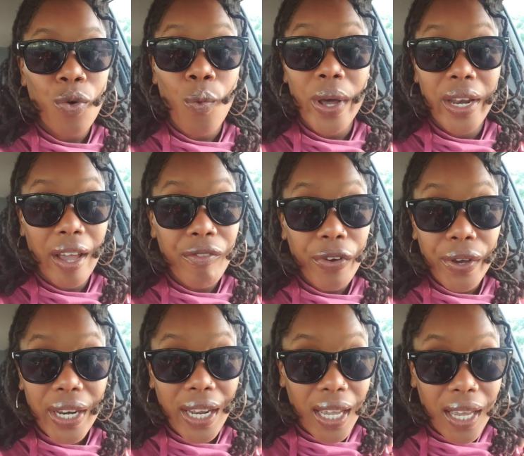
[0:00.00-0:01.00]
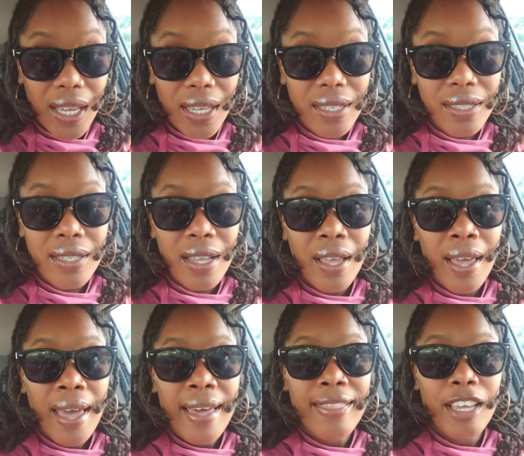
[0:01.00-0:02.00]
whatever it is
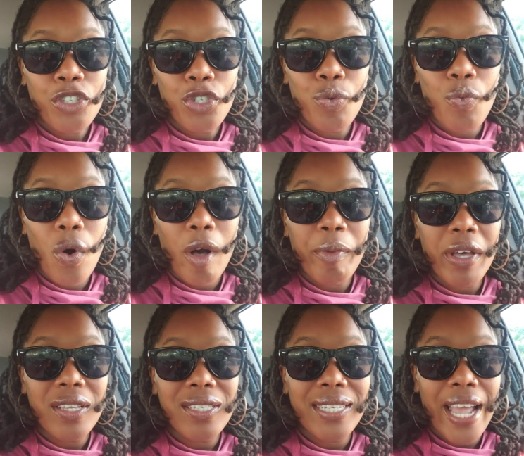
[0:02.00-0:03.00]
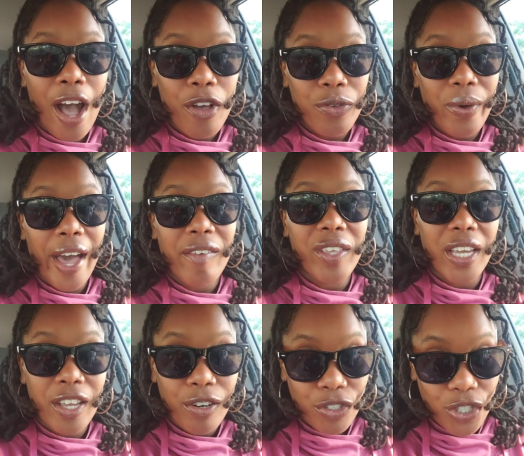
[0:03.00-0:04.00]
that you want, because now you have the
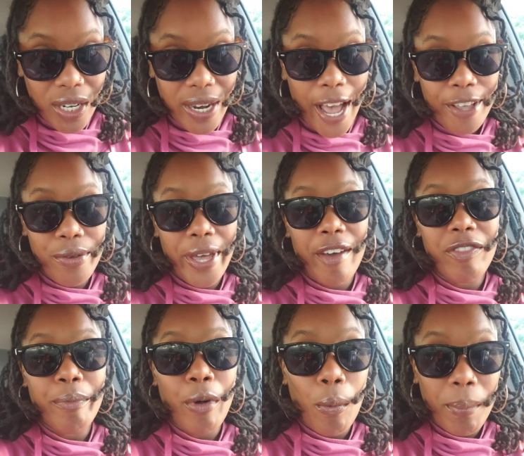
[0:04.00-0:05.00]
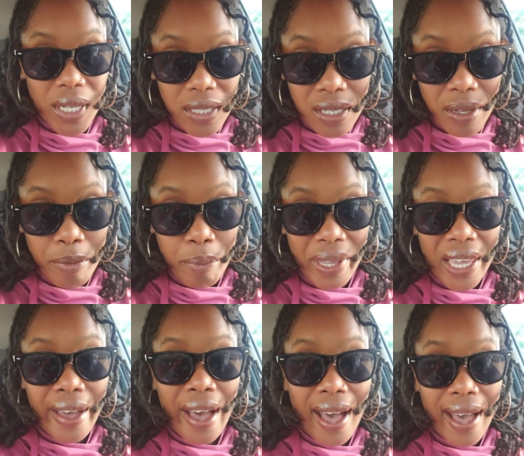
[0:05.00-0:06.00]
energy, now you have the momentum
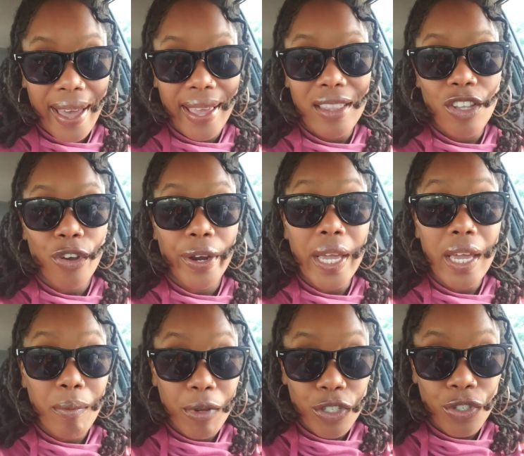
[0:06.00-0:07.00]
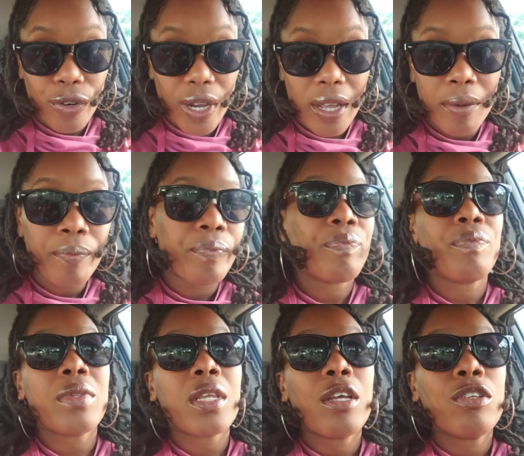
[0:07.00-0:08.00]
behind your imagery
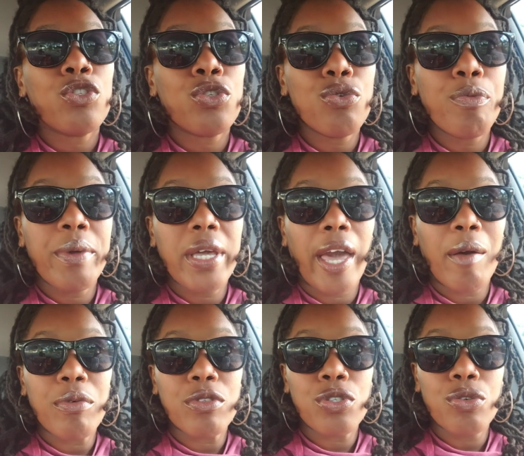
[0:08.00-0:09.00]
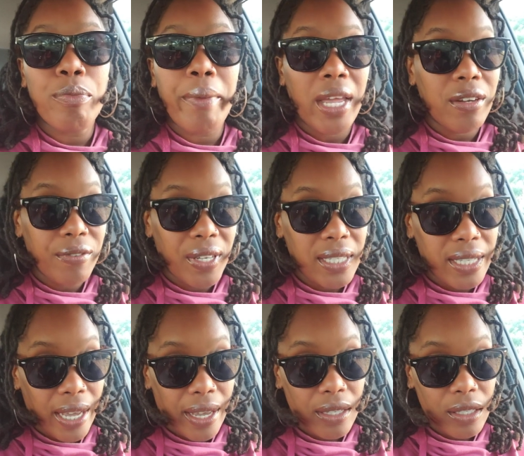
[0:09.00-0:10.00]
to be able to manifest
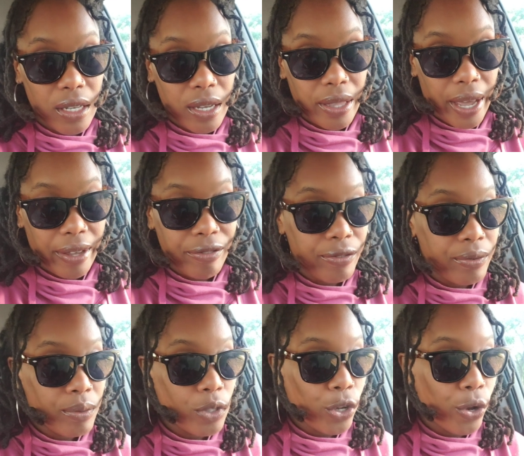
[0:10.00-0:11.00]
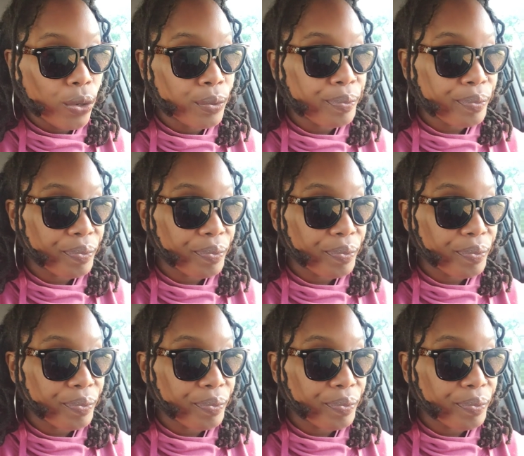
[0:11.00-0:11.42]
that into your life. So